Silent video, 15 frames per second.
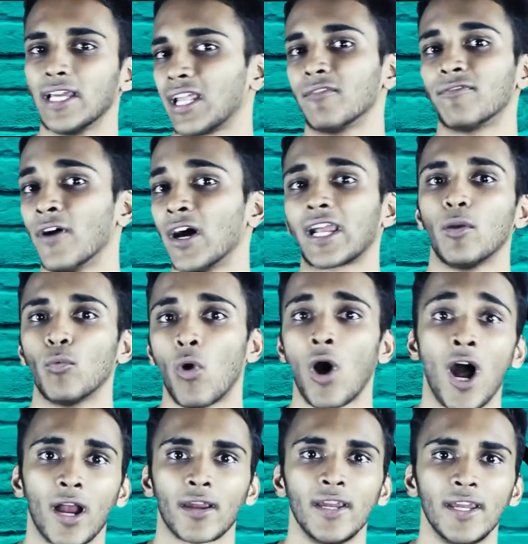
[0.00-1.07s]
they can f***ing
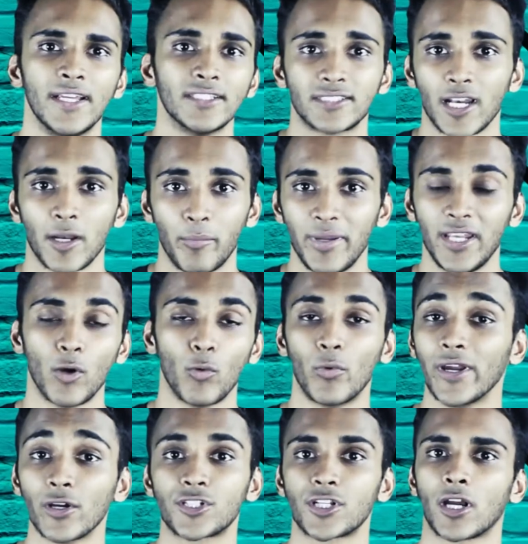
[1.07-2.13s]
walk instead of being in a
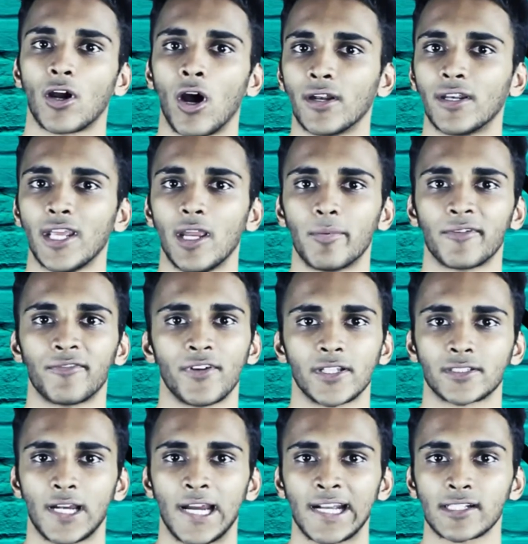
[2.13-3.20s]
wheelchair all day,
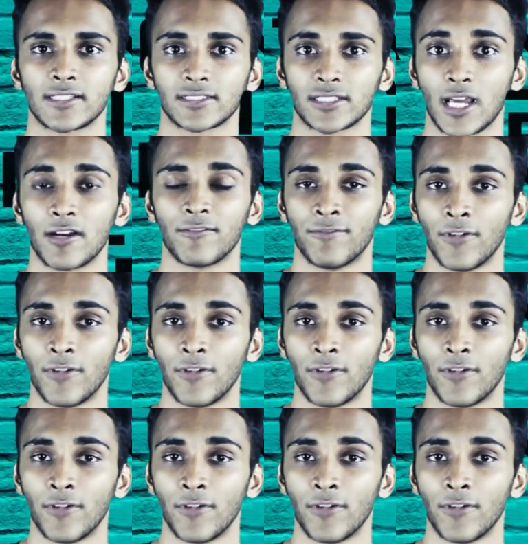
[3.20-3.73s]
Professor X. That's kind of